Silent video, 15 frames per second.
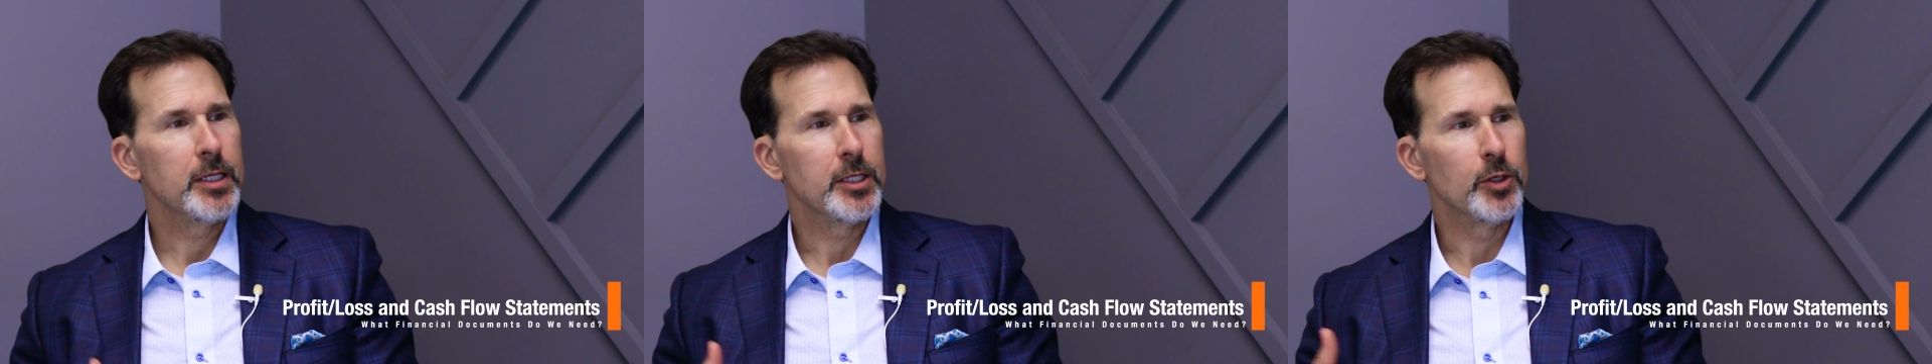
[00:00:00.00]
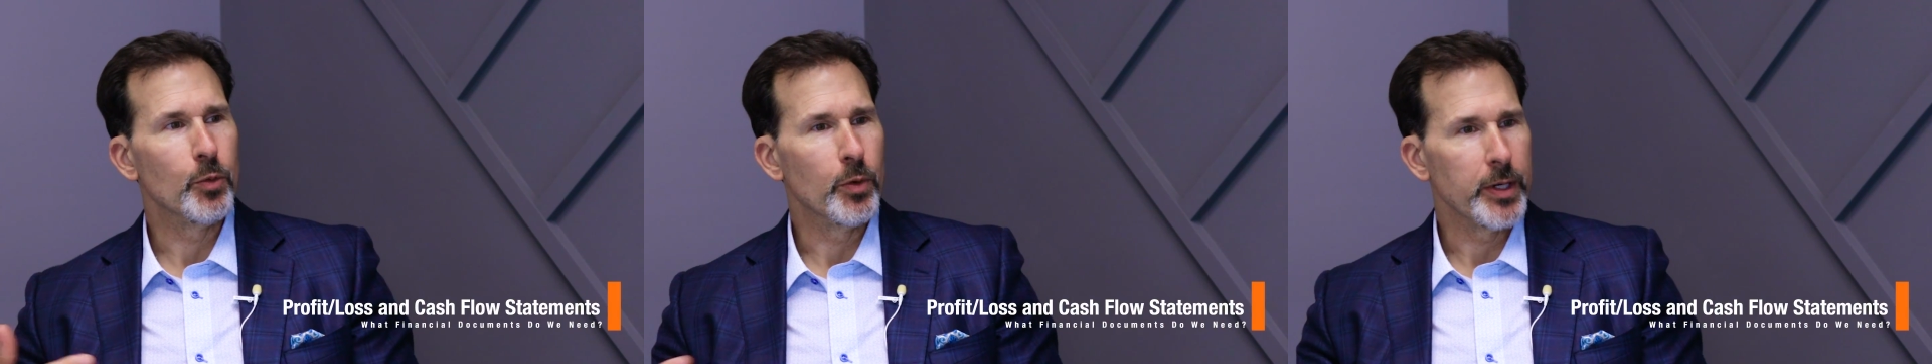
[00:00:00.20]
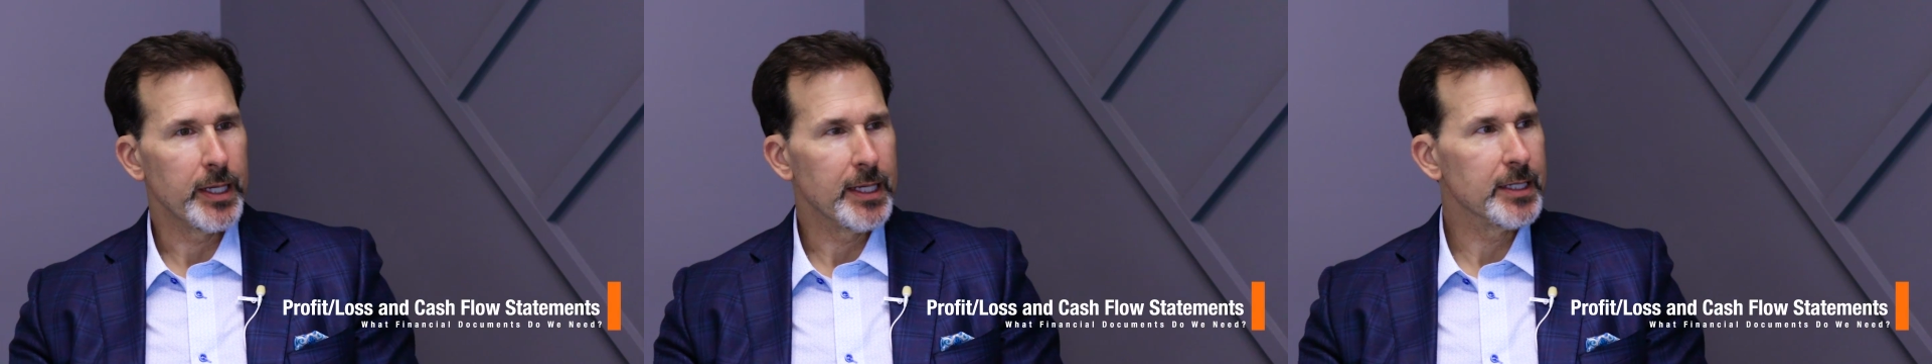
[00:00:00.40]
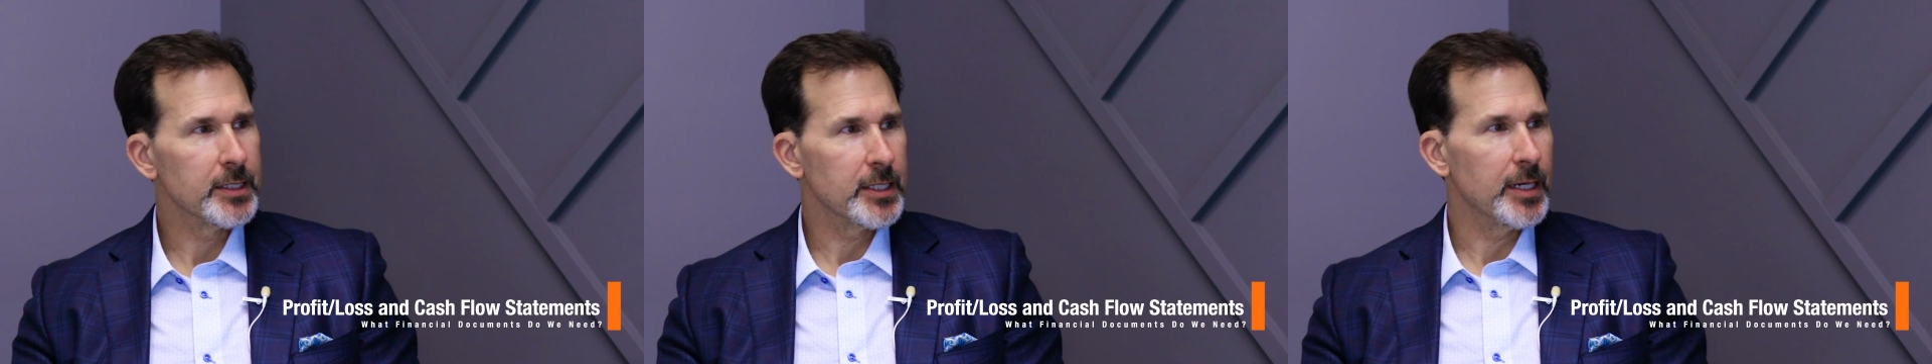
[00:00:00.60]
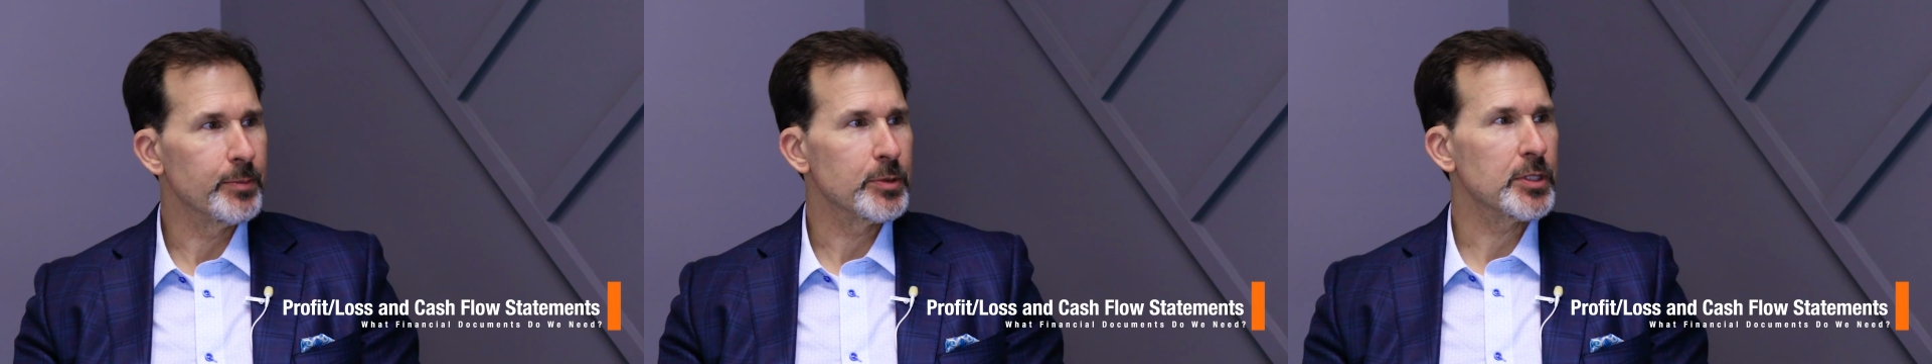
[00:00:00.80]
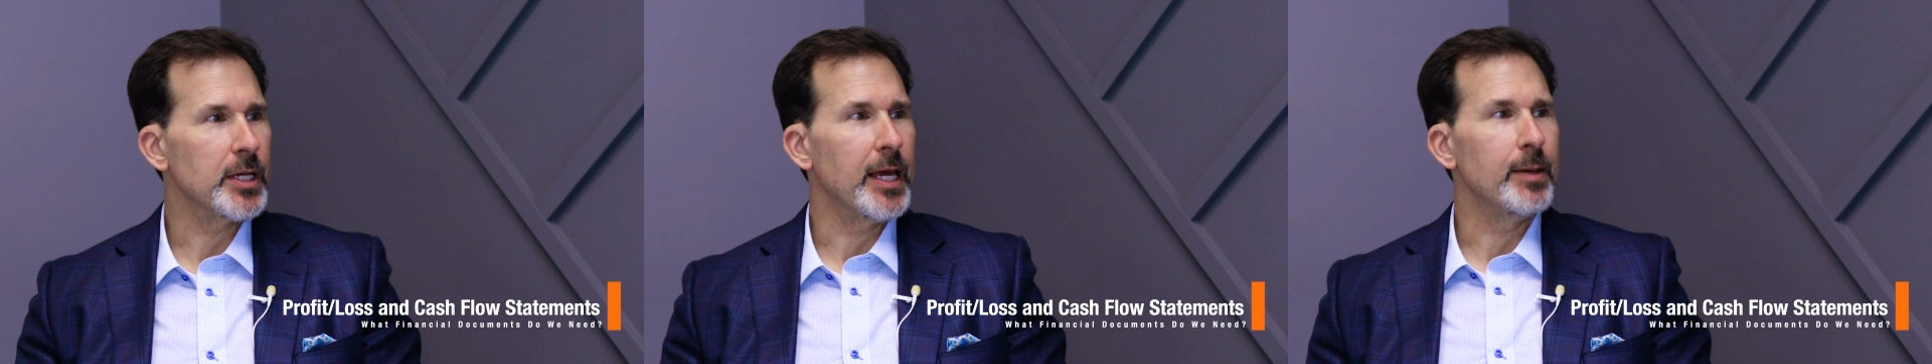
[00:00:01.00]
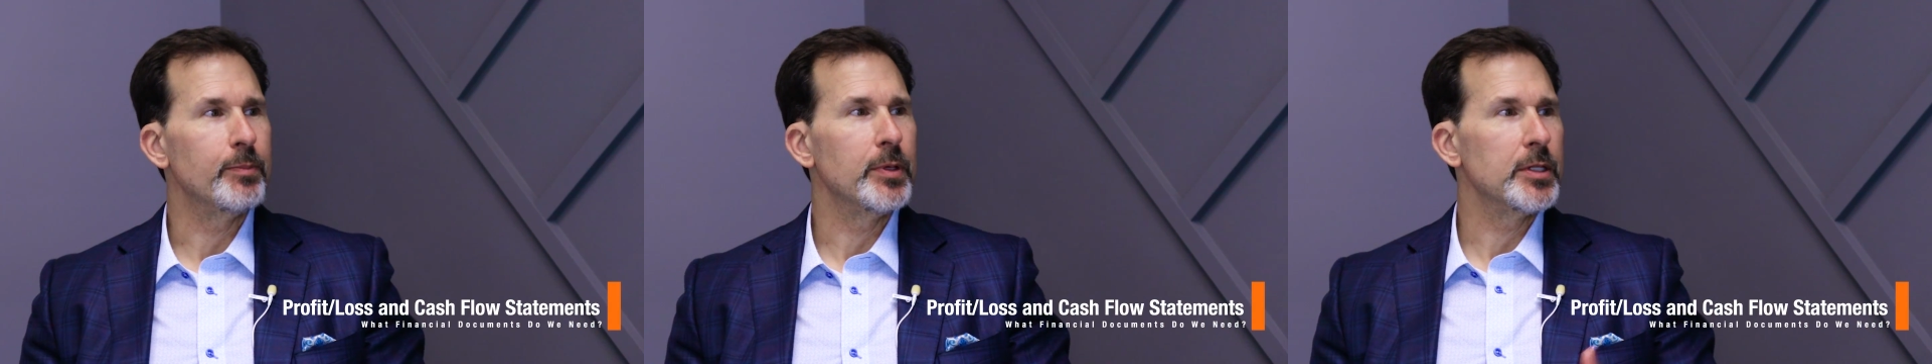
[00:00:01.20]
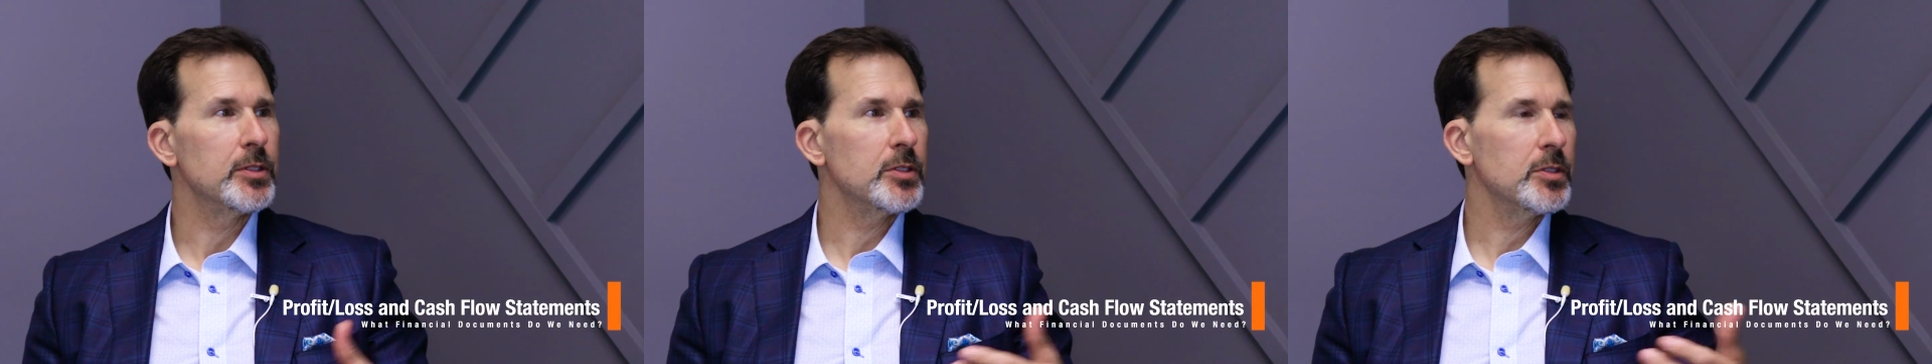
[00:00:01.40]
you want income
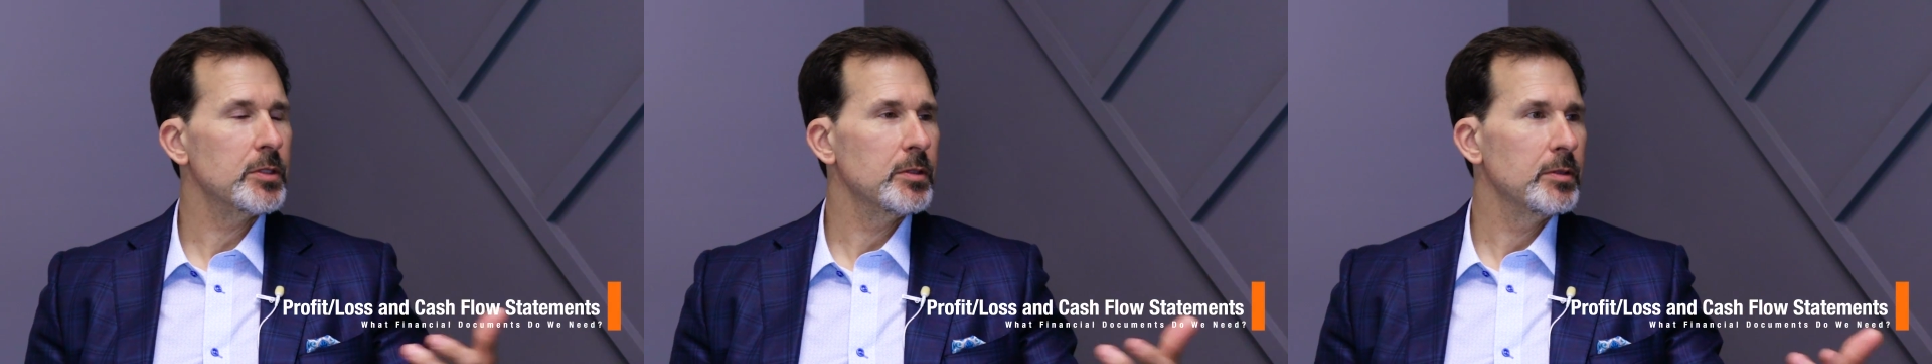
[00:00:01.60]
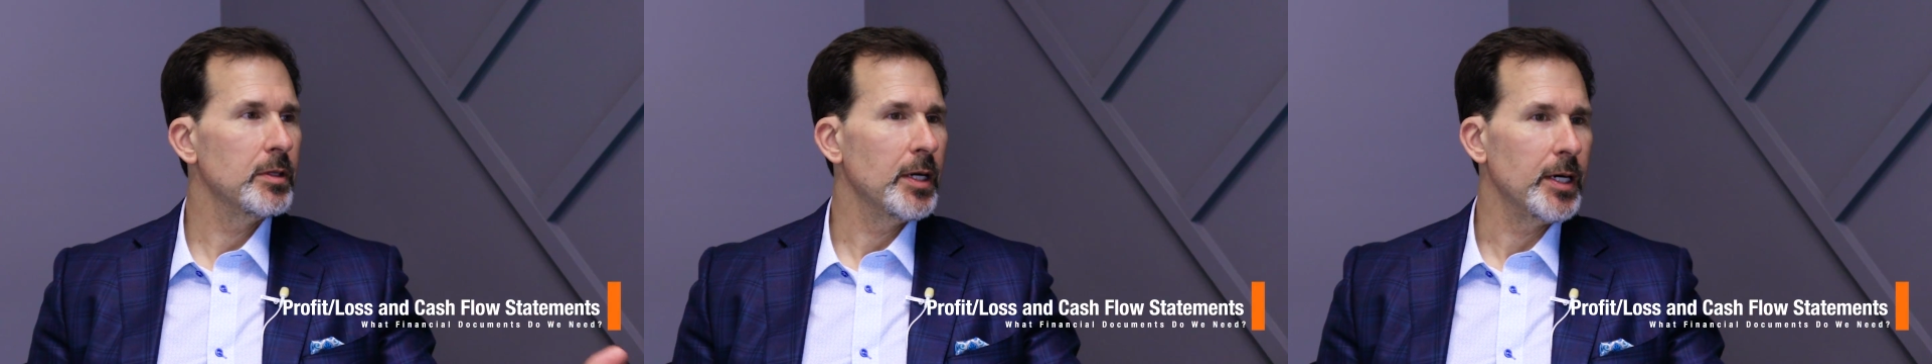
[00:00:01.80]
statements,